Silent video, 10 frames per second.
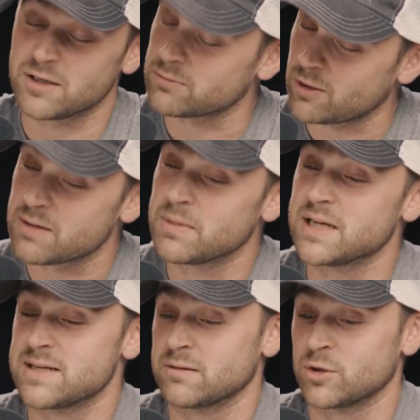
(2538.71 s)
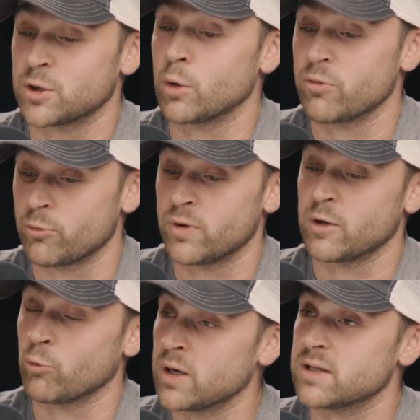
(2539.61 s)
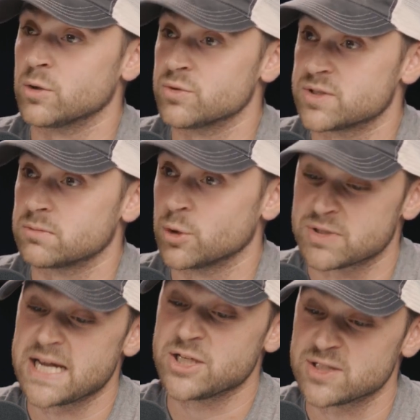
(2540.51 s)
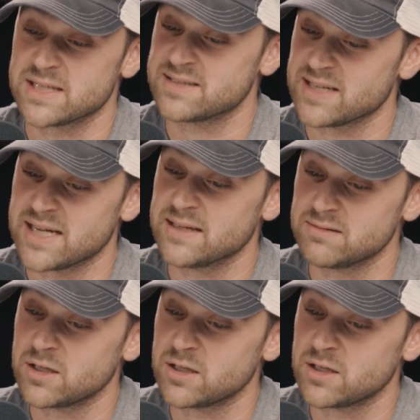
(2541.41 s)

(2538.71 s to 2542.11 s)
30 minutes out there going through it and running those gauges and saying,